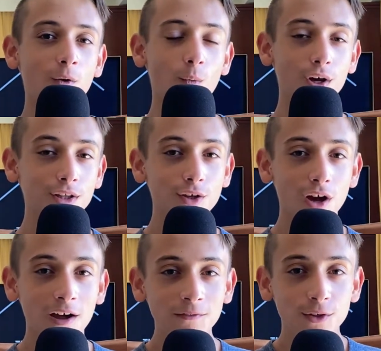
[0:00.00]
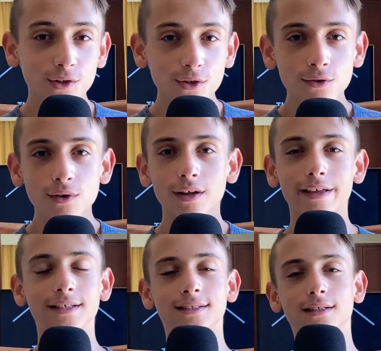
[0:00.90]
What you have to do
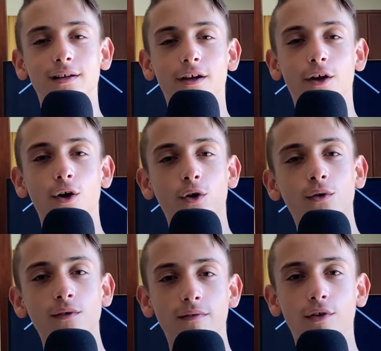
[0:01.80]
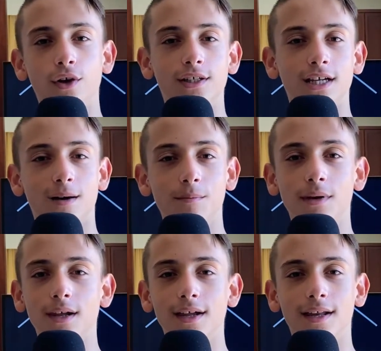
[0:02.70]
is go, for
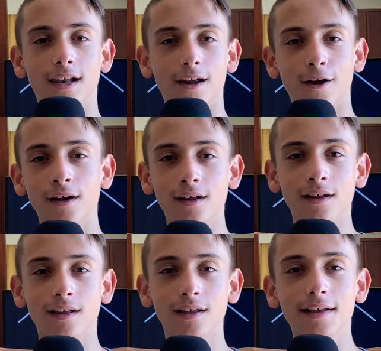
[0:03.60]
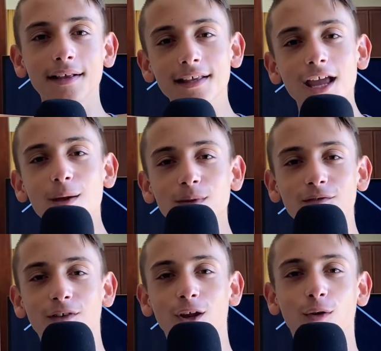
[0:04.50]
example, and learn game
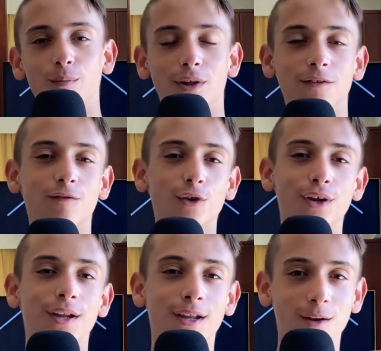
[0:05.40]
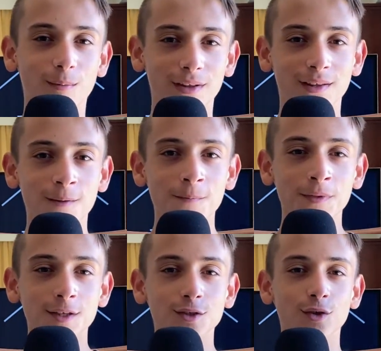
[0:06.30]
development for a little bit,
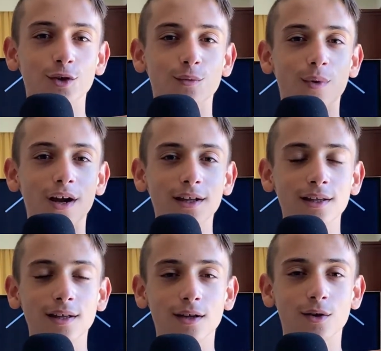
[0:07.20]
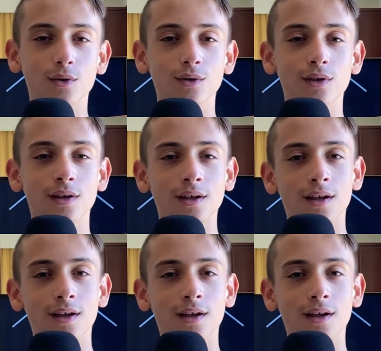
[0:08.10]
so your mind could